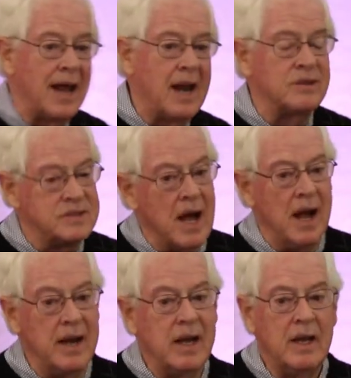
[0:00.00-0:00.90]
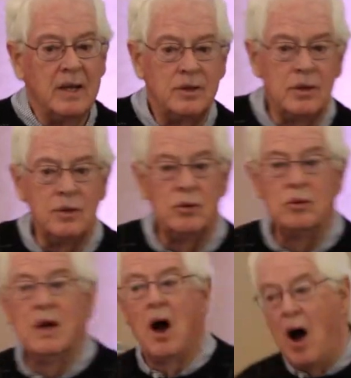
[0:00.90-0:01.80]
that has done
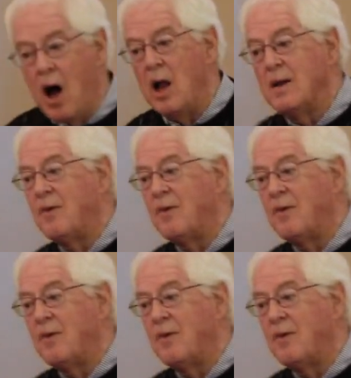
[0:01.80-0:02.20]
to all